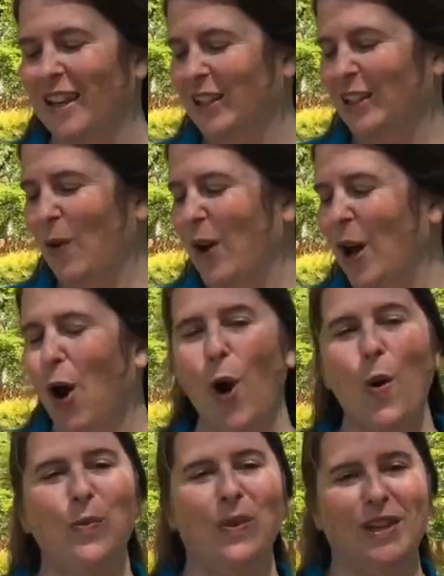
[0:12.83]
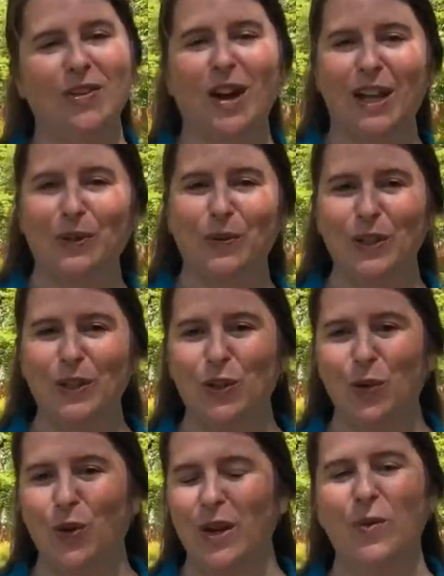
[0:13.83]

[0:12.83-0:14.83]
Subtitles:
So I hope that you guys will enjoy.